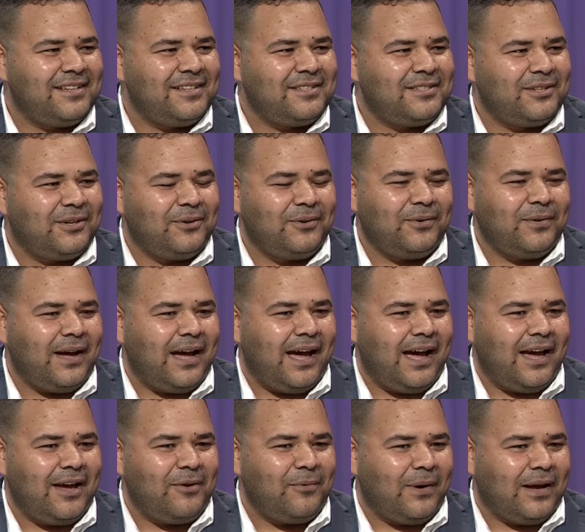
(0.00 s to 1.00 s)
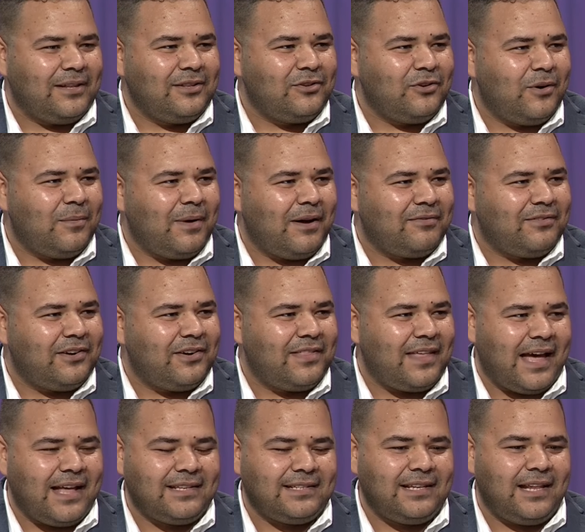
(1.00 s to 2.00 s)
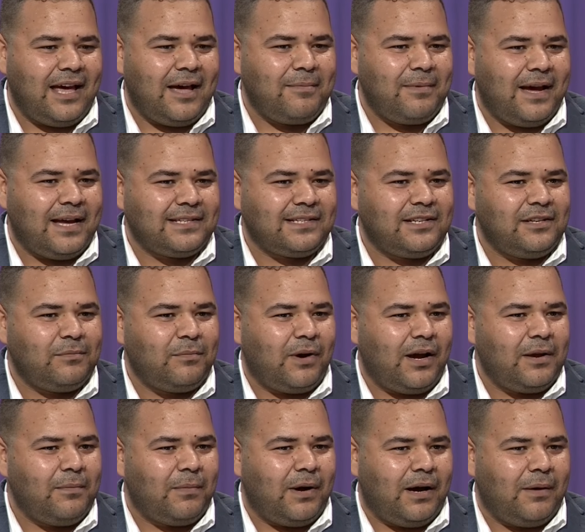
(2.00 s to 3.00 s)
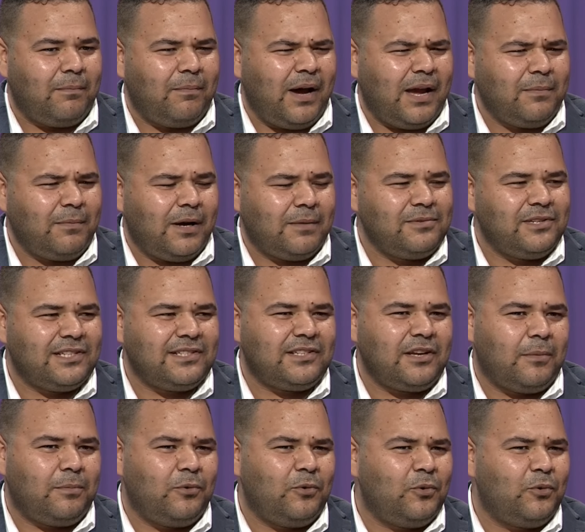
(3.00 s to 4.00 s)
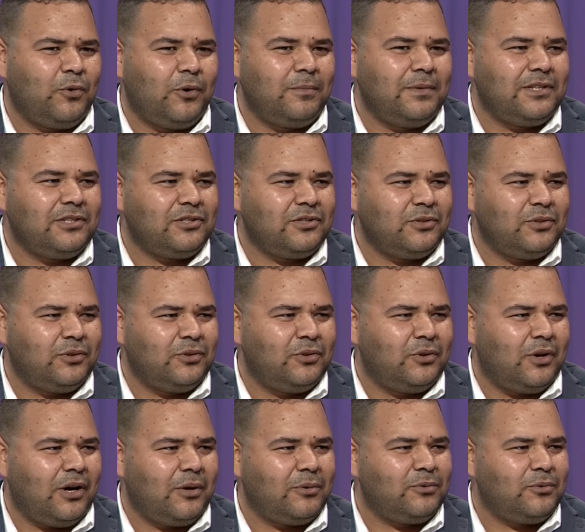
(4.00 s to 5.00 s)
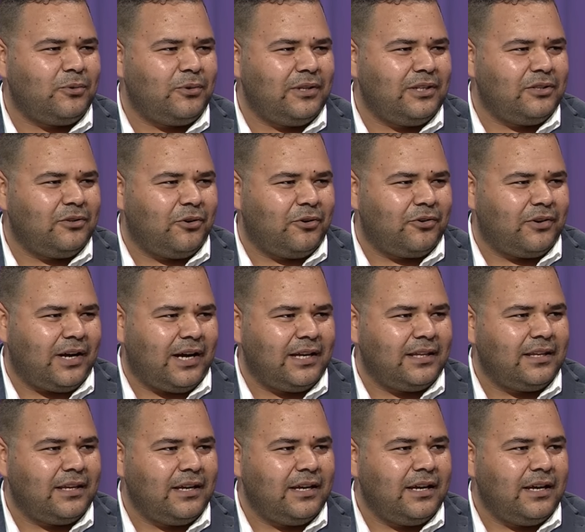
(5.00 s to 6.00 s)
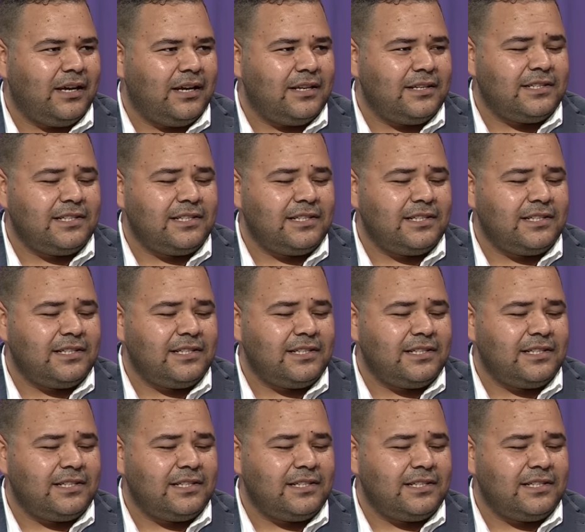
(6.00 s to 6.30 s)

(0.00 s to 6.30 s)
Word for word: So I went home after that slab, asking my mom. My mom just a poor woman; she don't know how to read or write, and